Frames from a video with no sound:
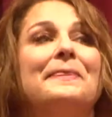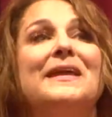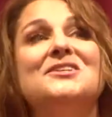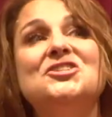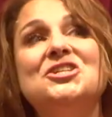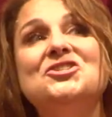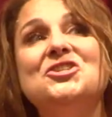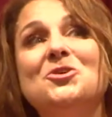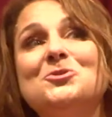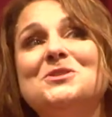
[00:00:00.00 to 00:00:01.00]
And she
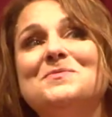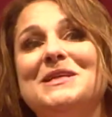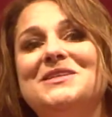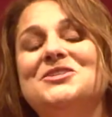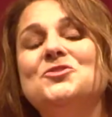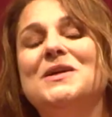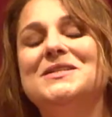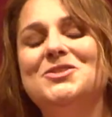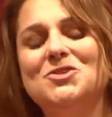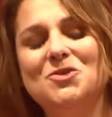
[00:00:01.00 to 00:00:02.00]
shows me the
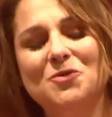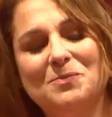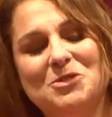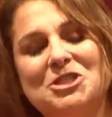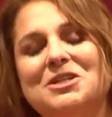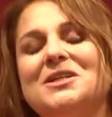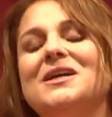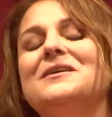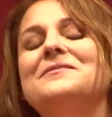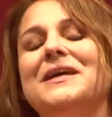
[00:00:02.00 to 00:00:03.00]
transcription
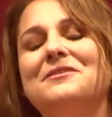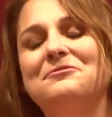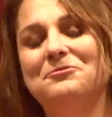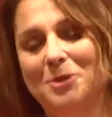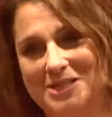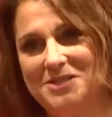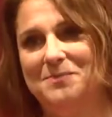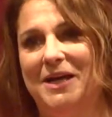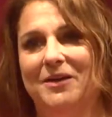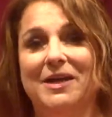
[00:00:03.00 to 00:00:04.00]
of a
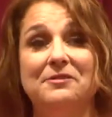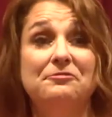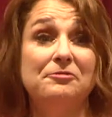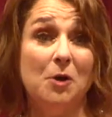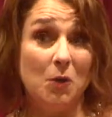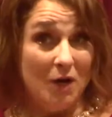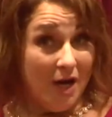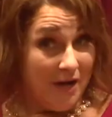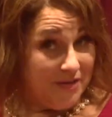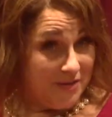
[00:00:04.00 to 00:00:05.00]
voicemail, a phone
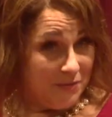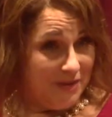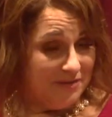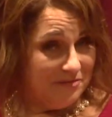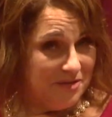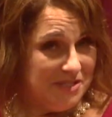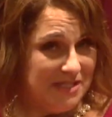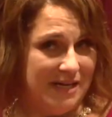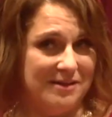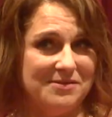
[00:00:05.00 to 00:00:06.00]
call that we have
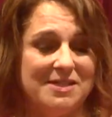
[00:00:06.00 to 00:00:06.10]
received.